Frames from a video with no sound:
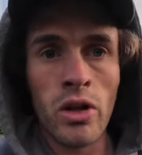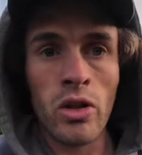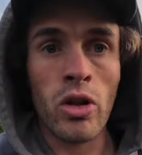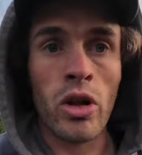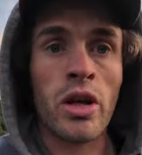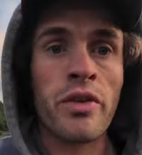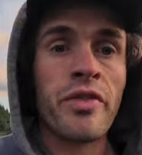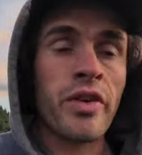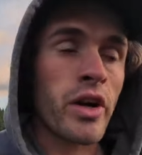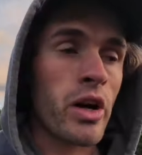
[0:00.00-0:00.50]

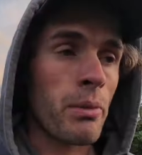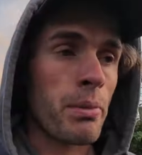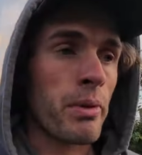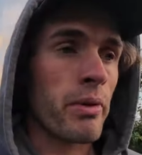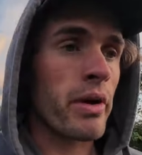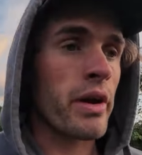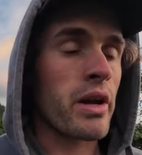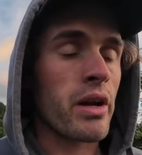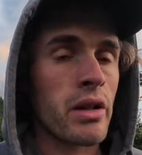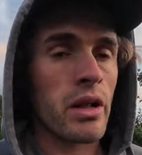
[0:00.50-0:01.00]
looking for
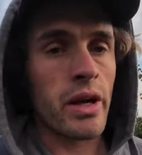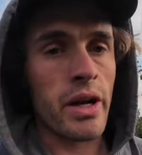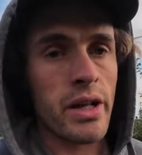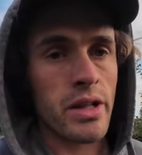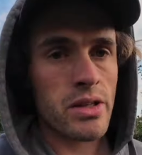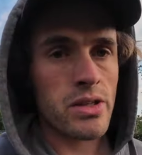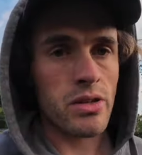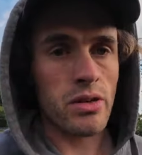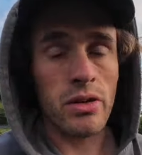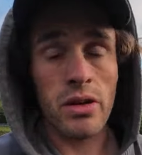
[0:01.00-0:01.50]
copywriting
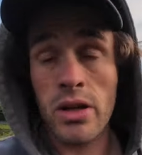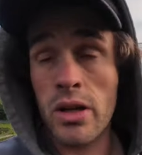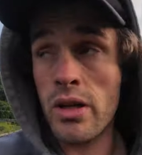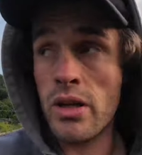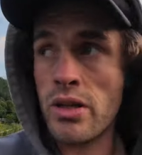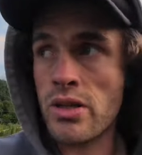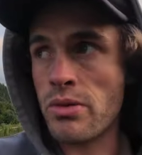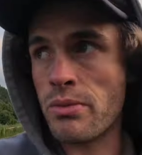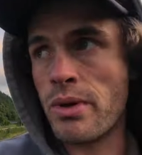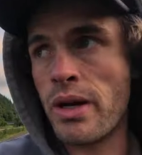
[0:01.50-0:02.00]
clients or
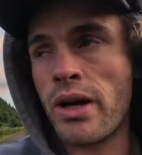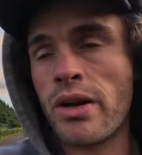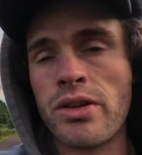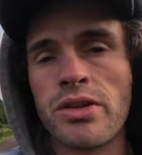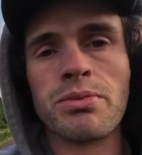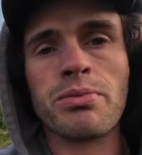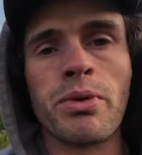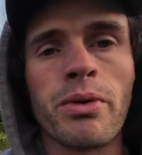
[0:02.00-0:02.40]
something else.